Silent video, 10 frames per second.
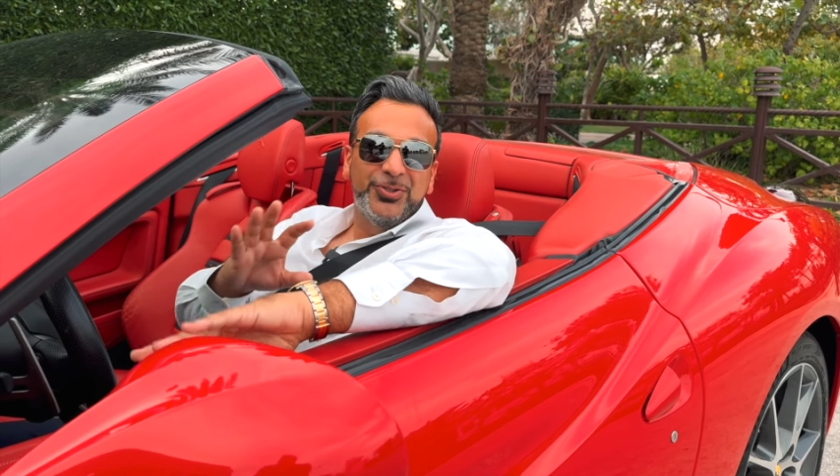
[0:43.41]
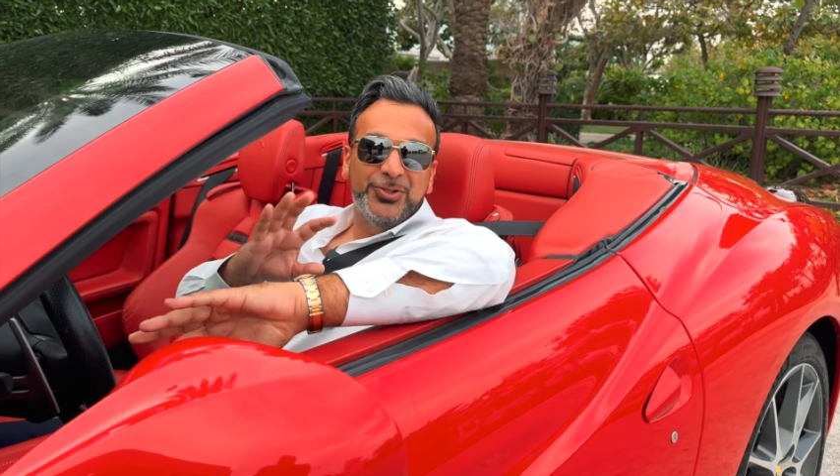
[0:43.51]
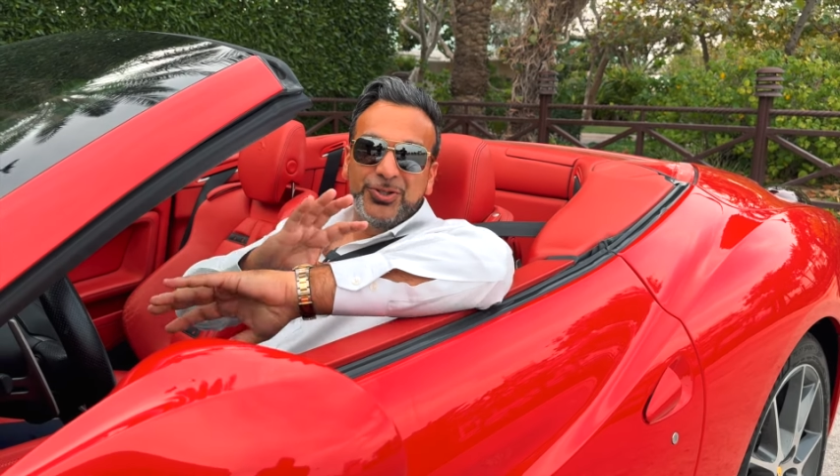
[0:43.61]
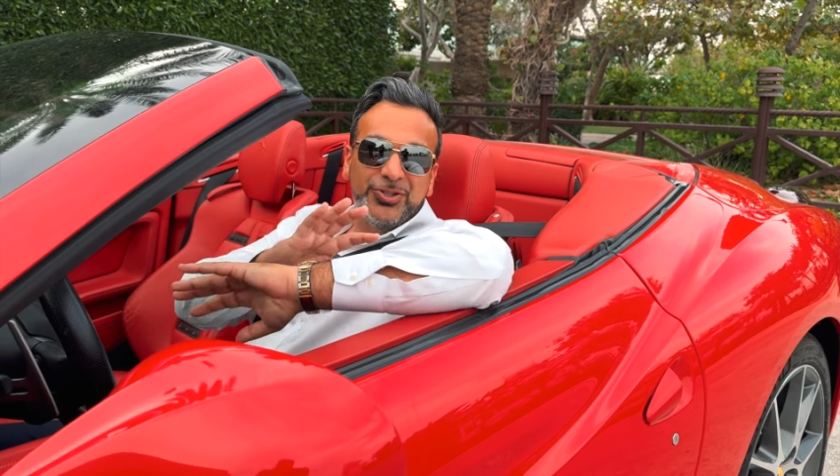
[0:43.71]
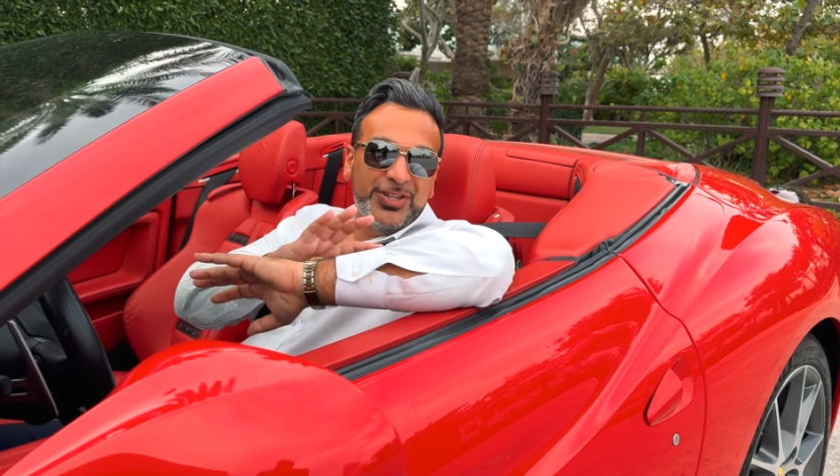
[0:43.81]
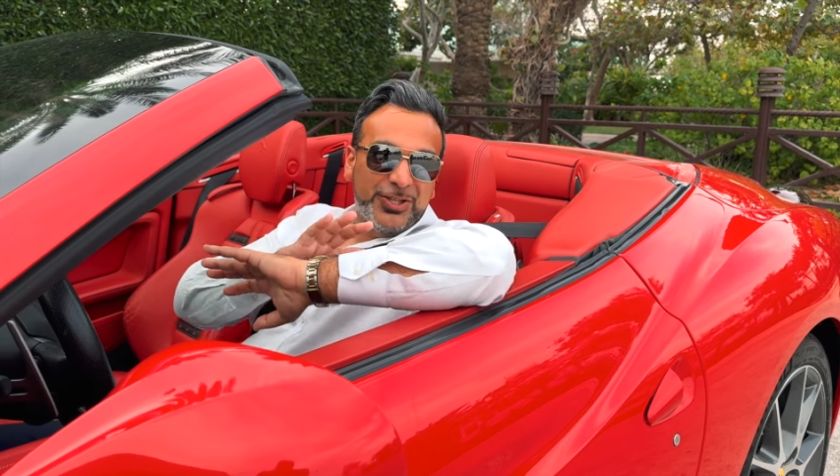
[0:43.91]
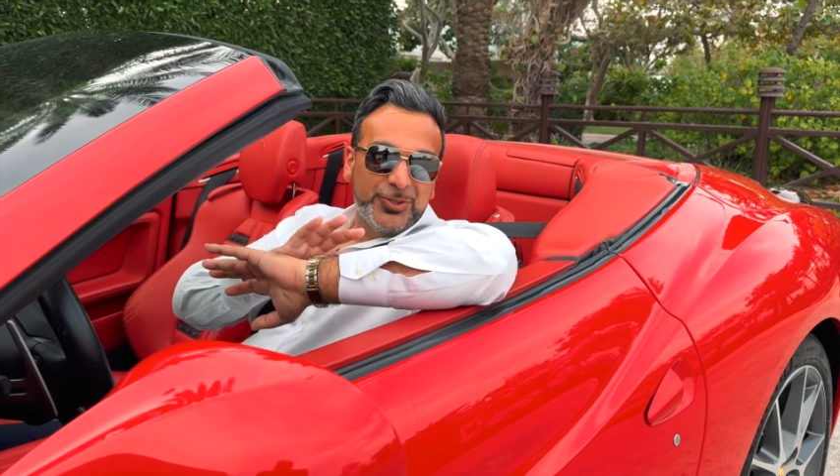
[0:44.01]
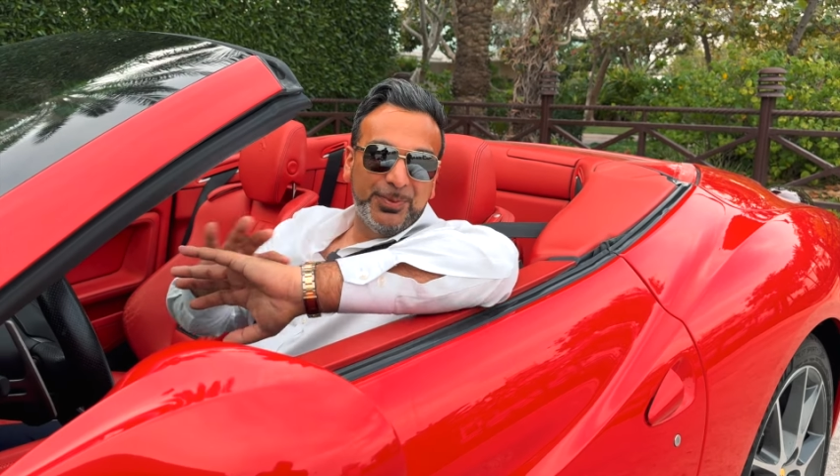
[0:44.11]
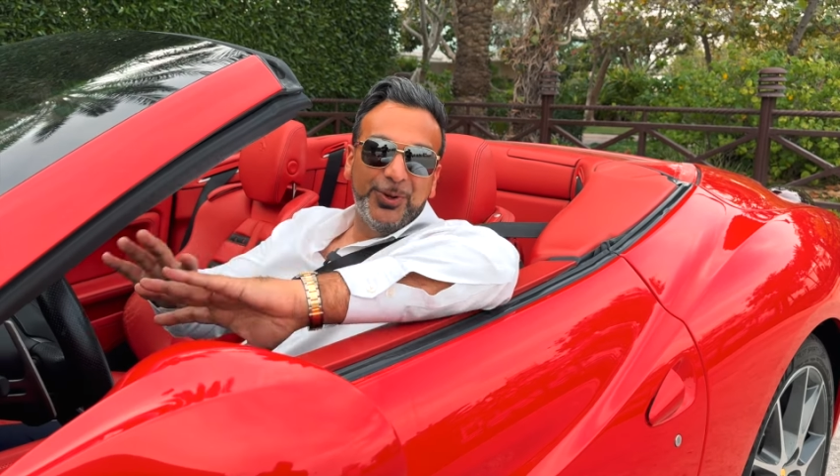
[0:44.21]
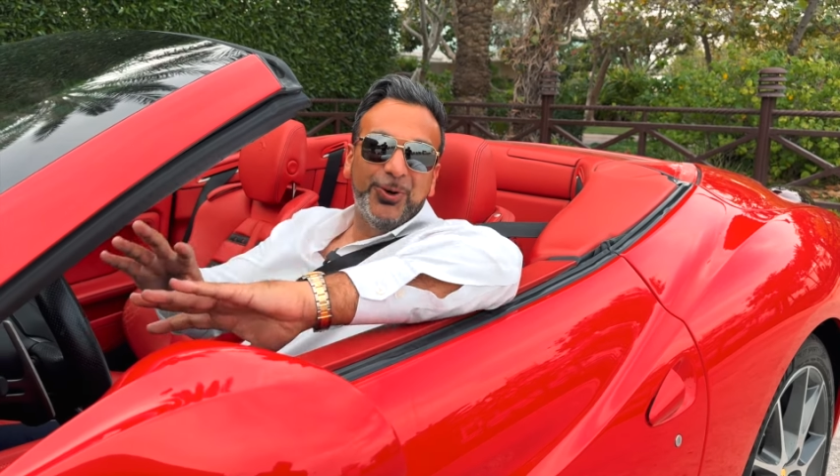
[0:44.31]
to just
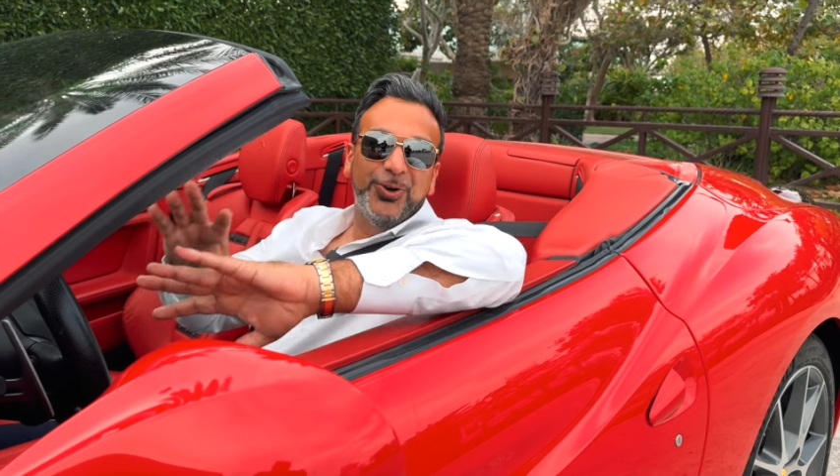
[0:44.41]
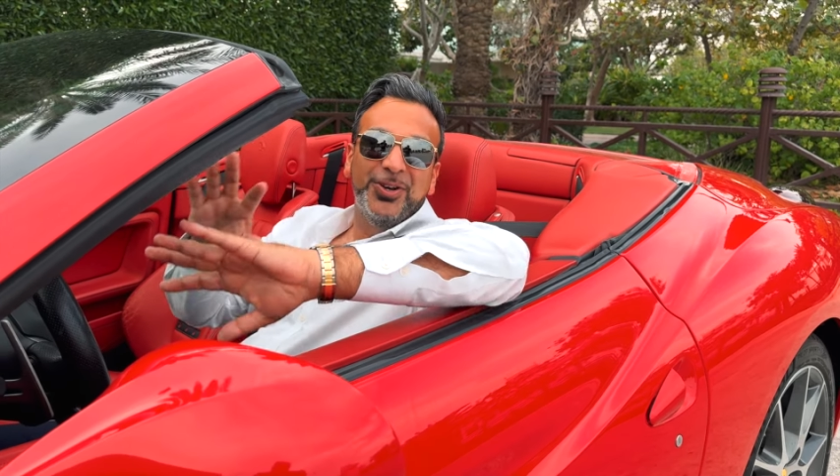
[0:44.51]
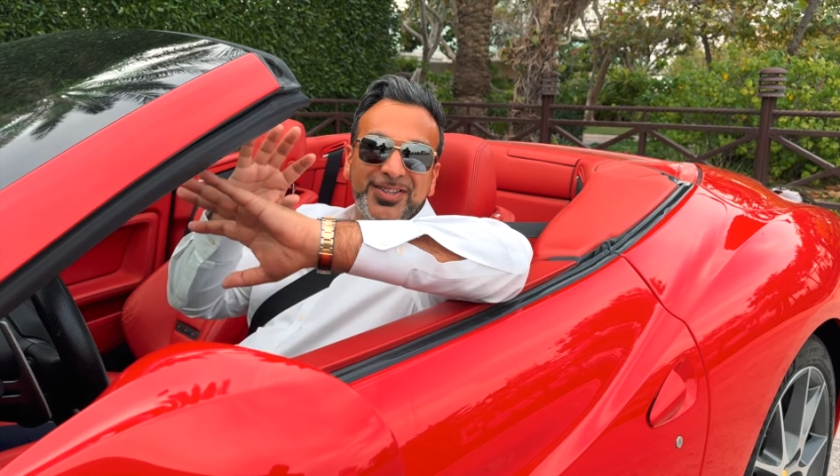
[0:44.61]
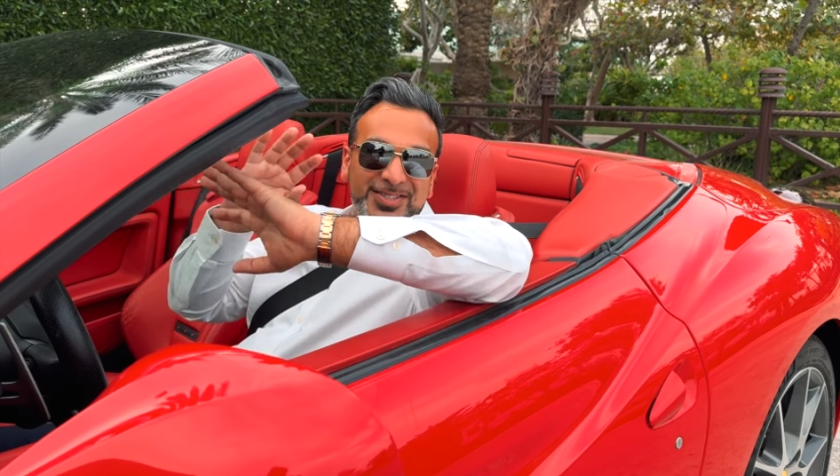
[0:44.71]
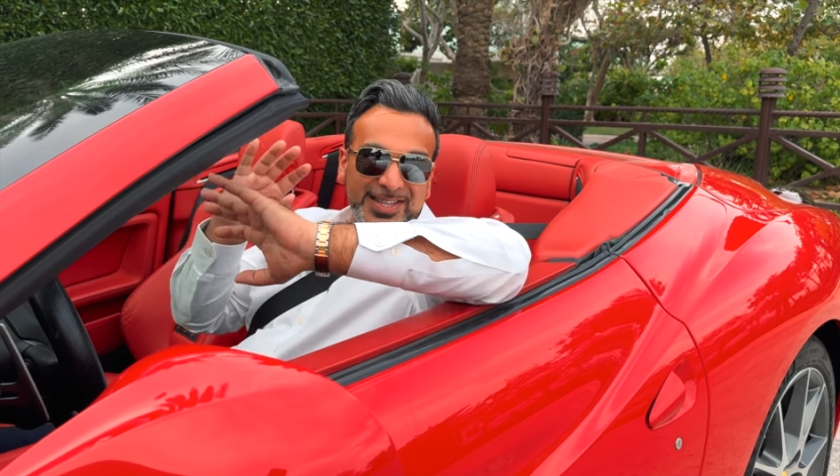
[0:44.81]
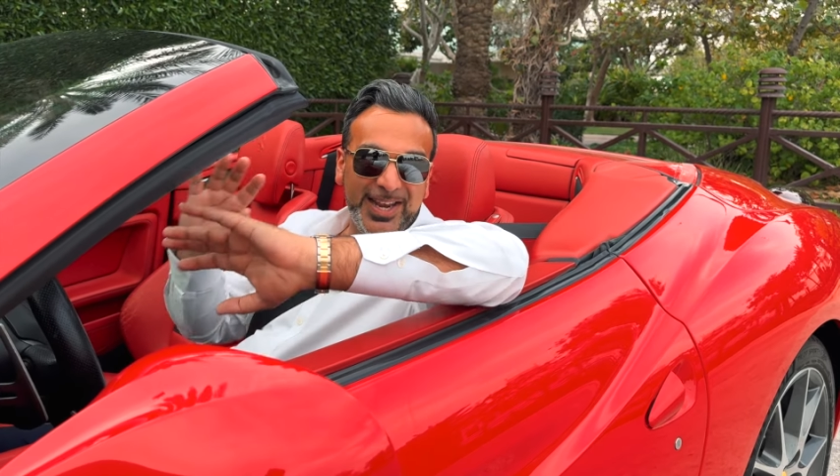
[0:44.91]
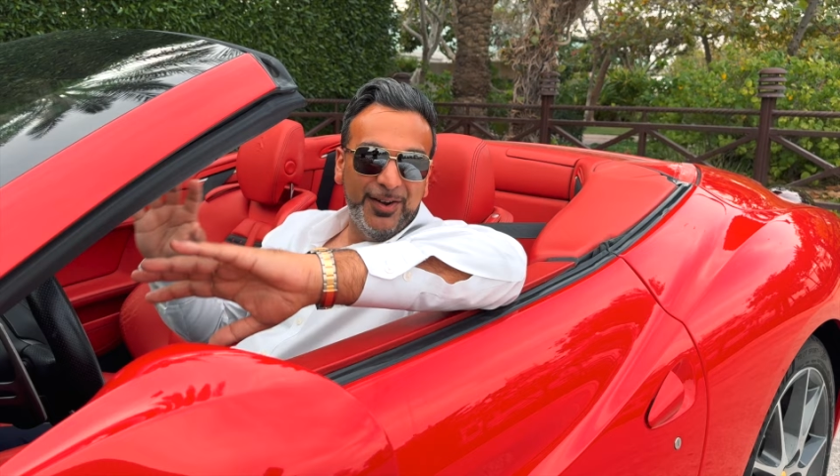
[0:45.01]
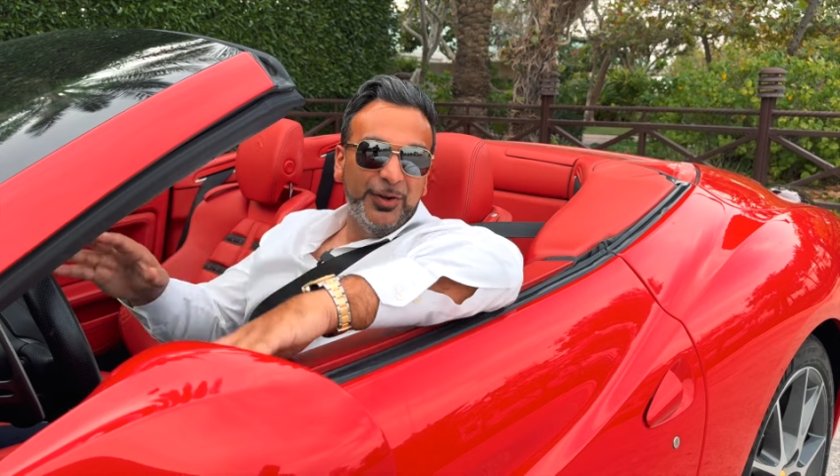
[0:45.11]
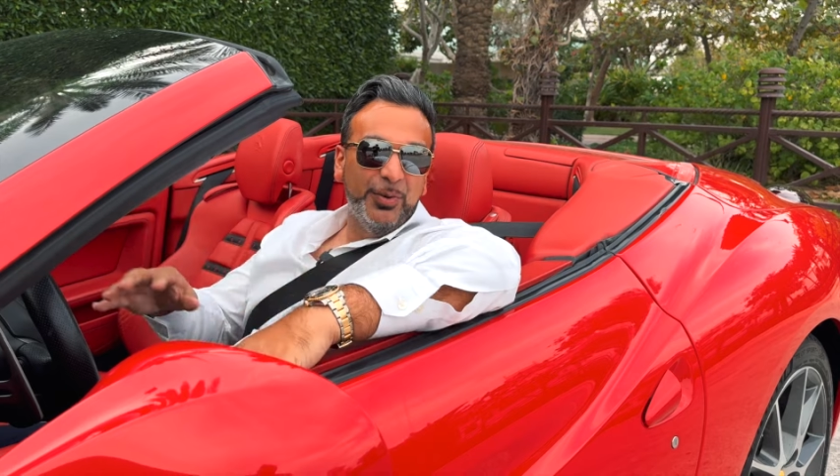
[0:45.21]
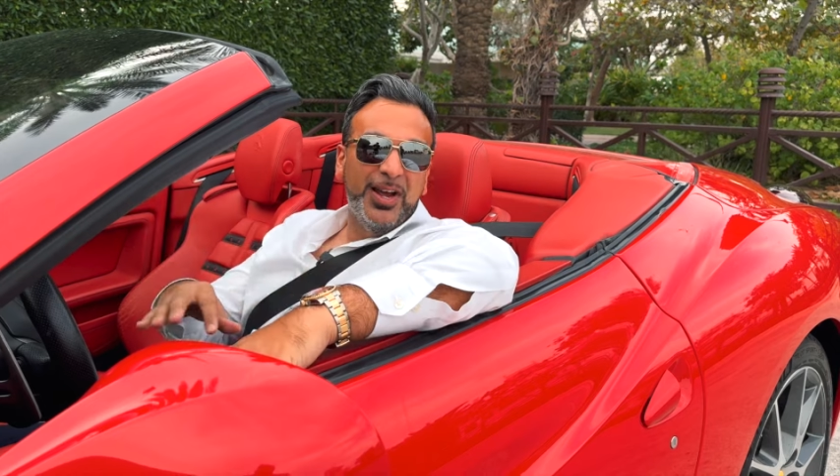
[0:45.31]
explore, see
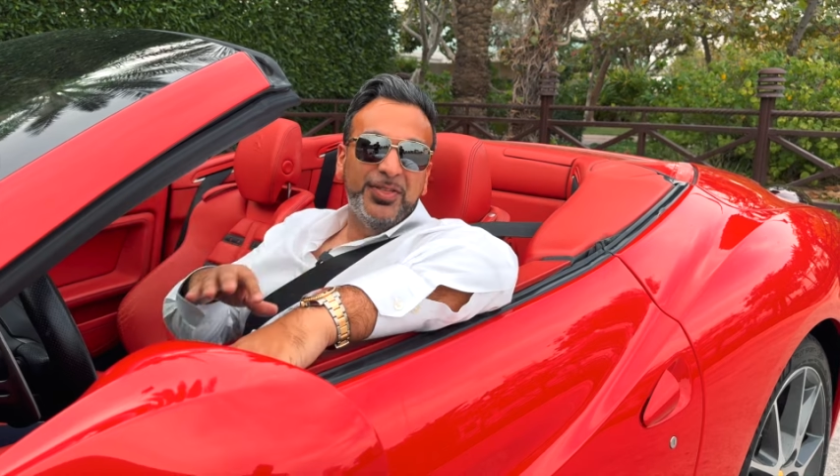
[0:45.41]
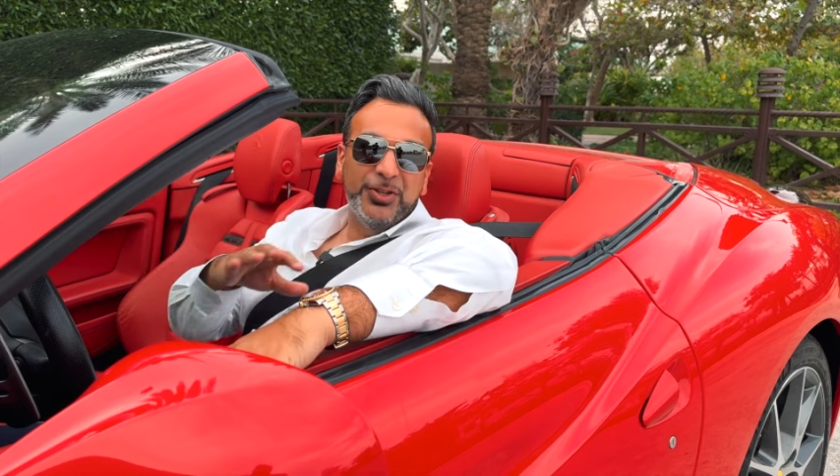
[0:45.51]
everywhere.